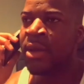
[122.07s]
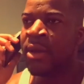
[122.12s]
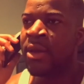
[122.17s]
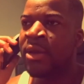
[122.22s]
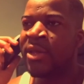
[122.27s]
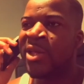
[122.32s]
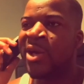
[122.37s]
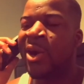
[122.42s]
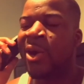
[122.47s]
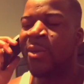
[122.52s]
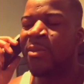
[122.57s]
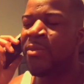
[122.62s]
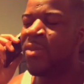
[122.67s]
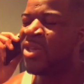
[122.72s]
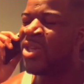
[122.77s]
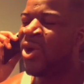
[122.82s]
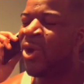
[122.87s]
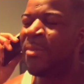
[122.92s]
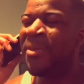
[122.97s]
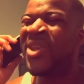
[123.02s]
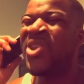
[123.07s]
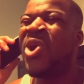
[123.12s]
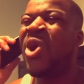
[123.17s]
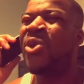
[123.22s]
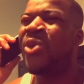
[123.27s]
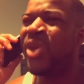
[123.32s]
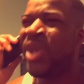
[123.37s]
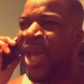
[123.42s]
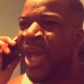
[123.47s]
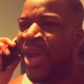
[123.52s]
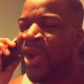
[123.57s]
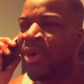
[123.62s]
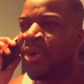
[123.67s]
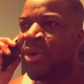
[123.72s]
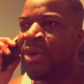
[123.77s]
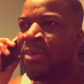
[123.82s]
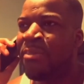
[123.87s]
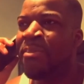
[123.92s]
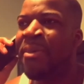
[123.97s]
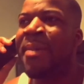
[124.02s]
Yo, yo, me done with you, you know.
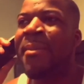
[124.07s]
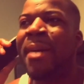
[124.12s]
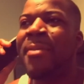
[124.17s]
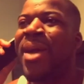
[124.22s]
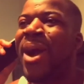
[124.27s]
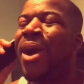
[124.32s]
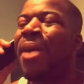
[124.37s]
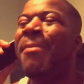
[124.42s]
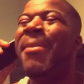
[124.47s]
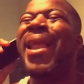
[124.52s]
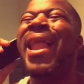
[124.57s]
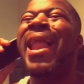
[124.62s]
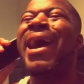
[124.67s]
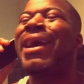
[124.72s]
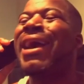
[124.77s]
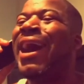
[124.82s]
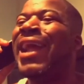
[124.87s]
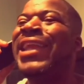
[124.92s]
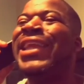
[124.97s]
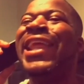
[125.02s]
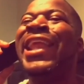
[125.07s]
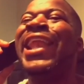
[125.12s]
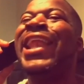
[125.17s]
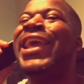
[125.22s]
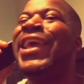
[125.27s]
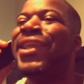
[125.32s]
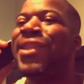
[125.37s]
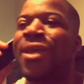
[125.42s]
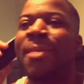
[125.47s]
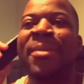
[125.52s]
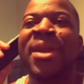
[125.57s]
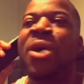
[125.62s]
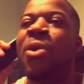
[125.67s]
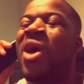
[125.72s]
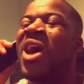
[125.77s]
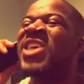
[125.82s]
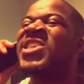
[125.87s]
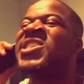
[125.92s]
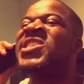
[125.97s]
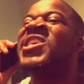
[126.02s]
Remember me I go black and delete you. Me don't
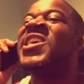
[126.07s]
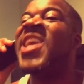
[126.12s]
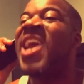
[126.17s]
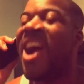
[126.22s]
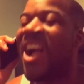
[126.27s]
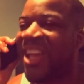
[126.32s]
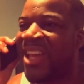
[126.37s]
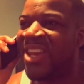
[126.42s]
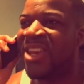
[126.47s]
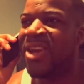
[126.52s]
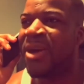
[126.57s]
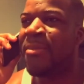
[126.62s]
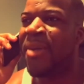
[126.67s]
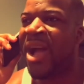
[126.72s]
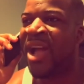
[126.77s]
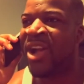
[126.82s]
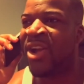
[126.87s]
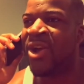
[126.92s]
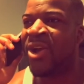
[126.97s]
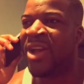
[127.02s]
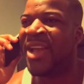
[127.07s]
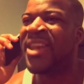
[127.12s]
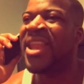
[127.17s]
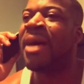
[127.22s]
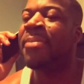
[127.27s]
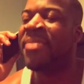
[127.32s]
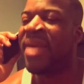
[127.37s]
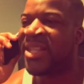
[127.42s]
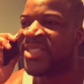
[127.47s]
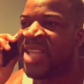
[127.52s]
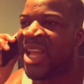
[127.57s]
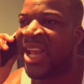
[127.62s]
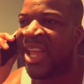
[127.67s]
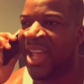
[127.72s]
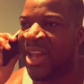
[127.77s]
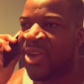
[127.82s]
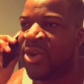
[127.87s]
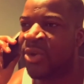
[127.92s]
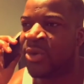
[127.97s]
want to see you again in my girl. That me I tell you, you know.